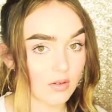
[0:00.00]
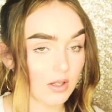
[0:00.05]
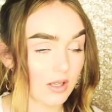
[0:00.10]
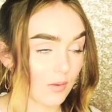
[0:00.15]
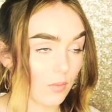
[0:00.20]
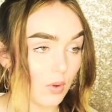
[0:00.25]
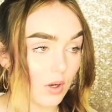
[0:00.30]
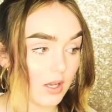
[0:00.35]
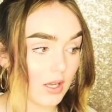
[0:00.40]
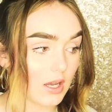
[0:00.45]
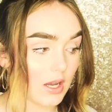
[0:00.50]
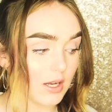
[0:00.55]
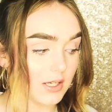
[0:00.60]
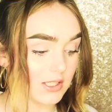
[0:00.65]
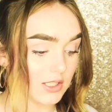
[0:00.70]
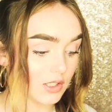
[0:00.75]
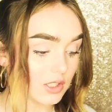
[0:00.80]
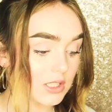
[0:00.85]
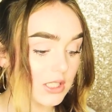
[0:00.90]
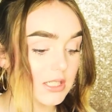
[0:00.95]
like why I
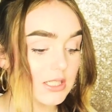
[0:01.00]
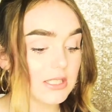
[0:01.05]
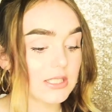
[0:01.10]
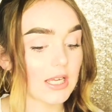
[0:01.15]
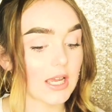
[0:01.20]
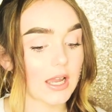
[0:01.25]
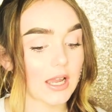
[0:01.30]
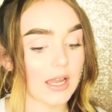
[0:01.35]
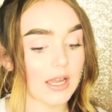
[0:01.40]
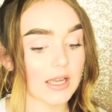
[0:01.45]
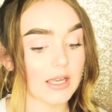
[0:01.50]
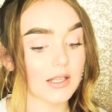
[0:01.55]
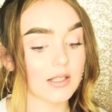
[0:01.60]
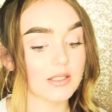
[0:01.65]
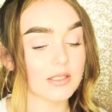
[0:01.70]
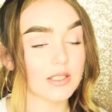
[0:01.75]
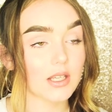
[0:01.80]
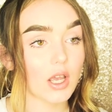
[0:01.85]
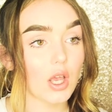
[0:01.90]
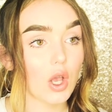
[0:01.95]
done it
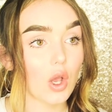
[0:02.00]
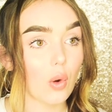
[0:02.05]
and